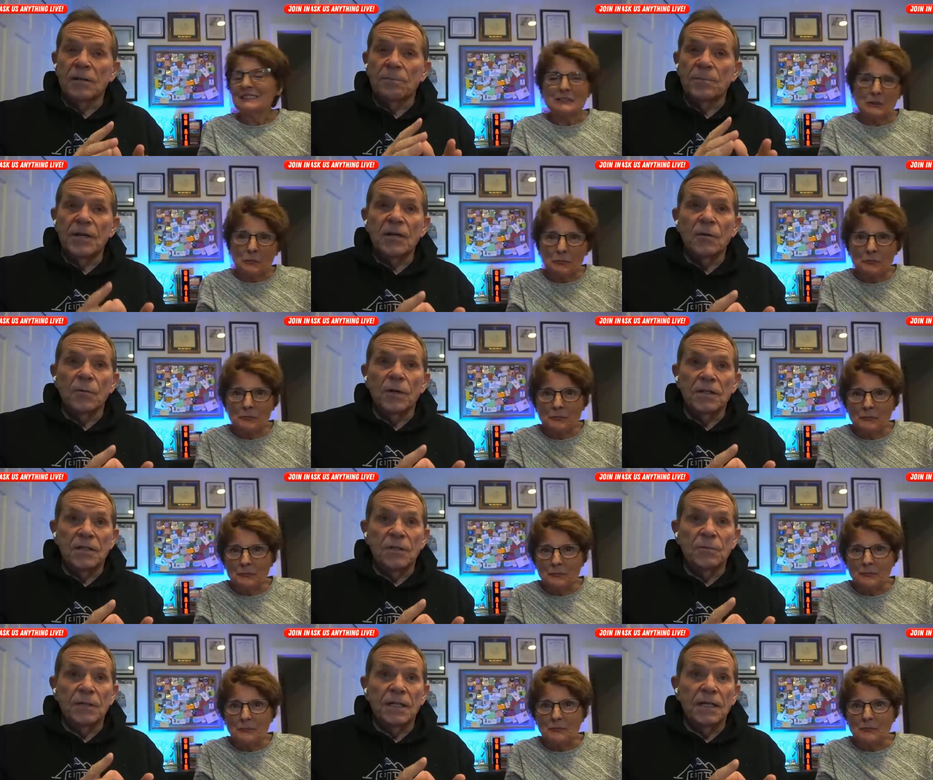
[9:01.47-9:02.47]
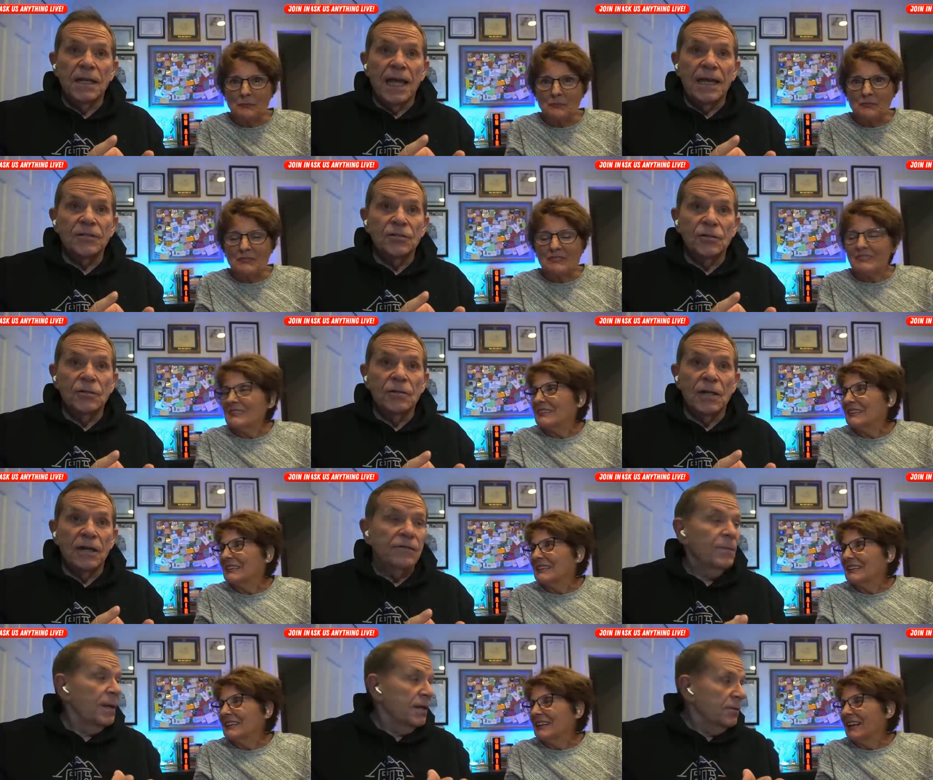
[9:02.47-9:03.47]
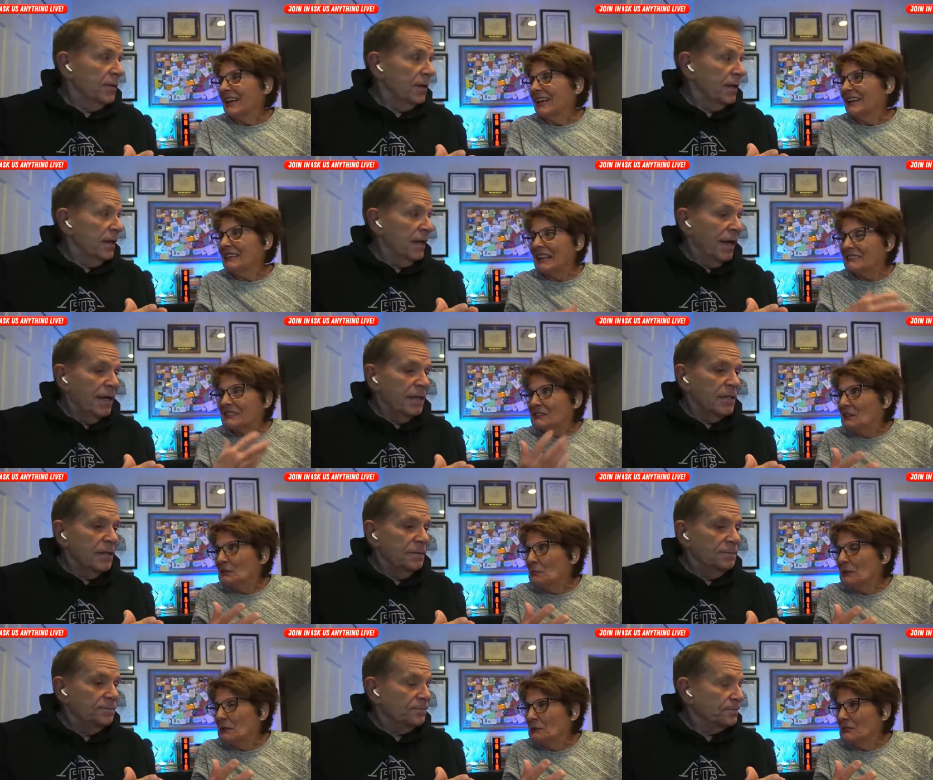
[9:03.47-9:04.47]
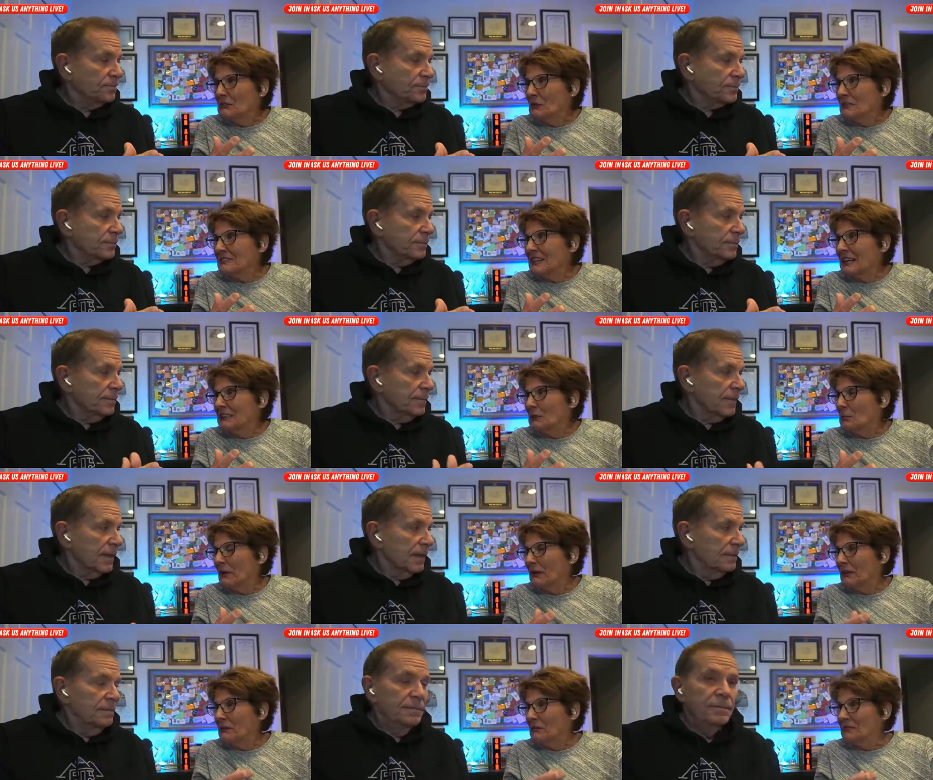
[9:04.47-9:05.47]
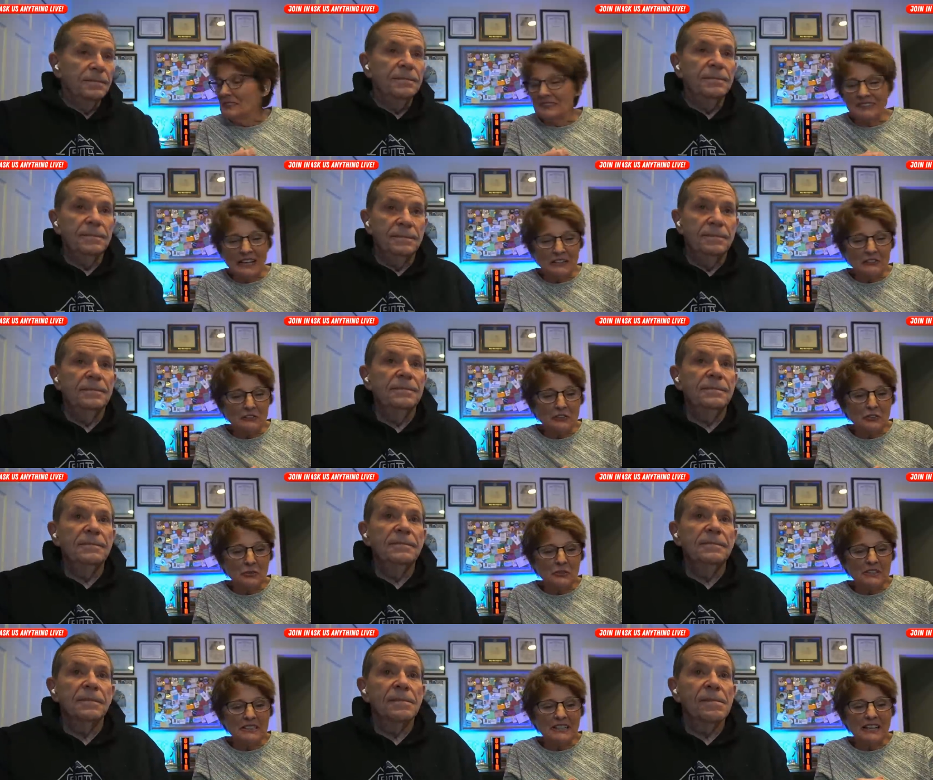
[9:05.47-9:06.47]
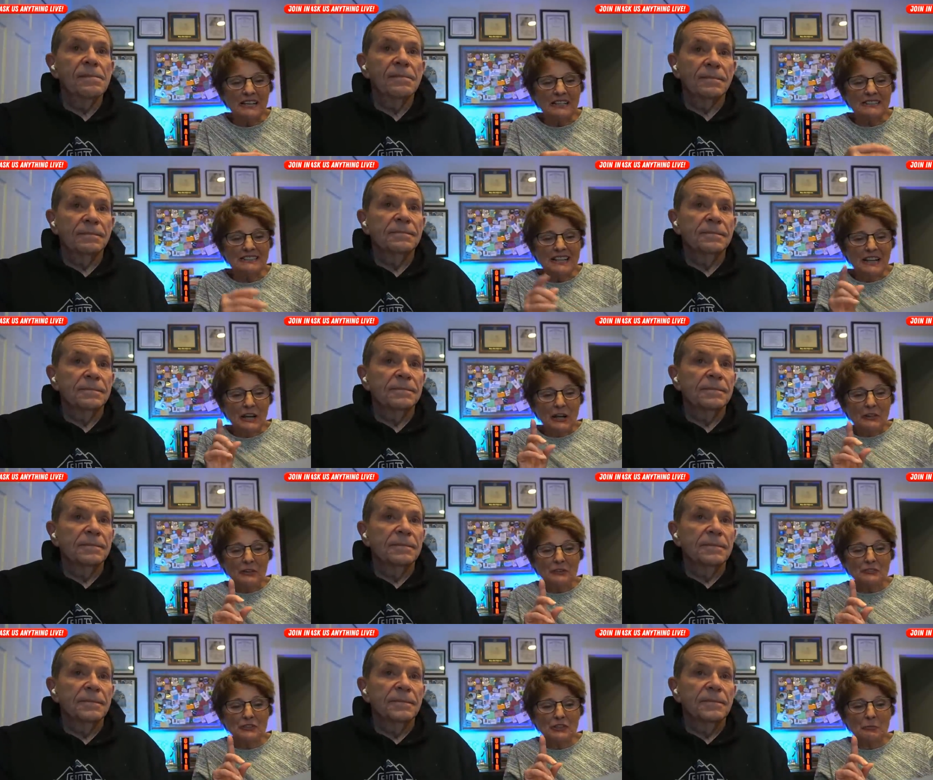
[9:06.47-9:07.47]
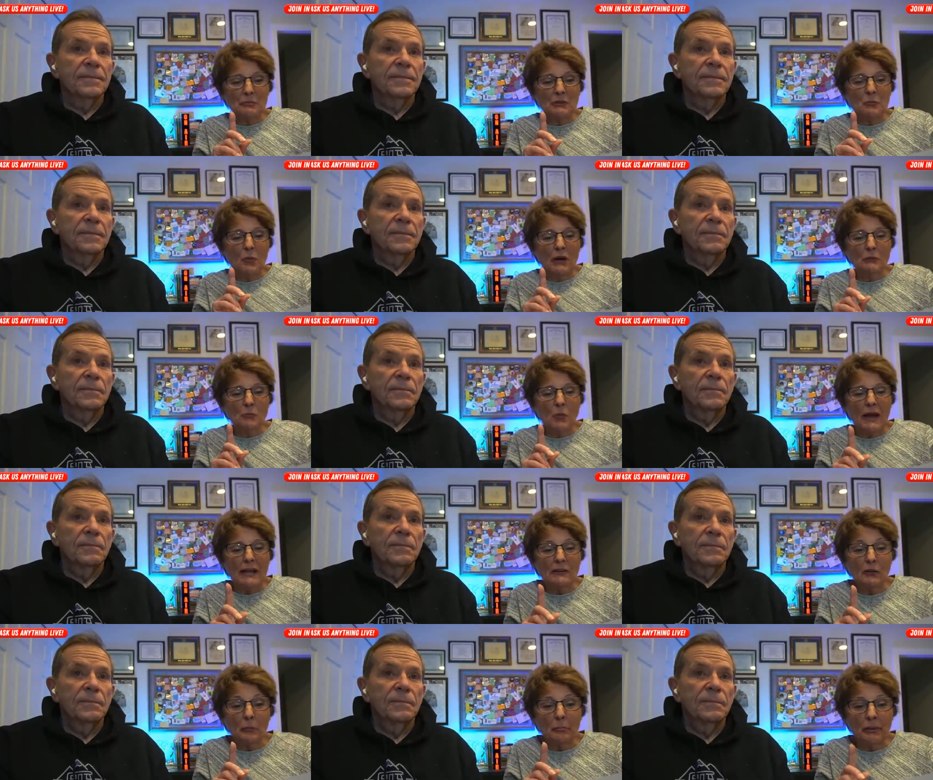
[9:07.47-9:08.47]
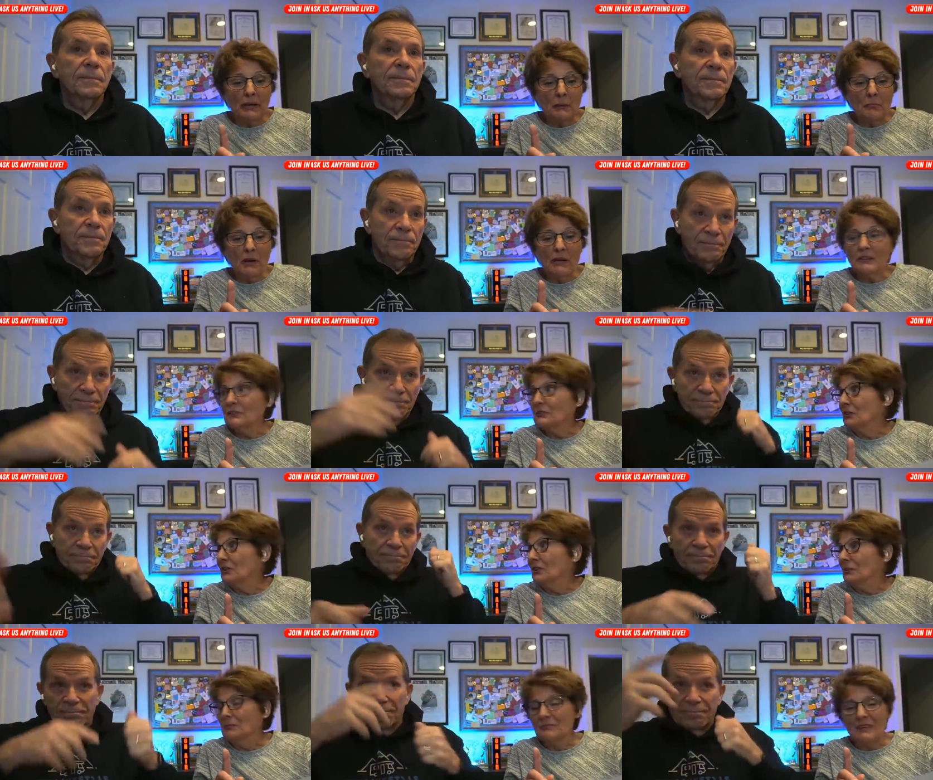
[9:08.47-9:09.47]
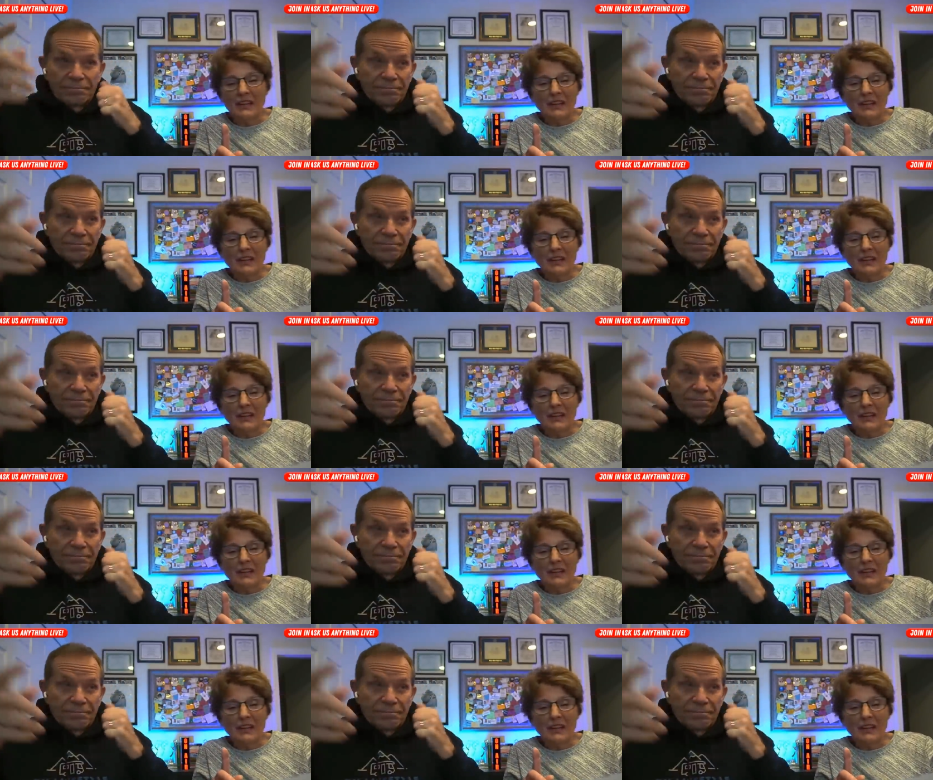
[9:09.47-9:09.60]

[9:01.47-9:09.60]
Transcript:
Speaker 1: of the bigger ones that we did last year that everybody really
Speaker 2: liked. That's because everybody was so excited about it, decided to do it again. There's going to be one Waggle pet monitor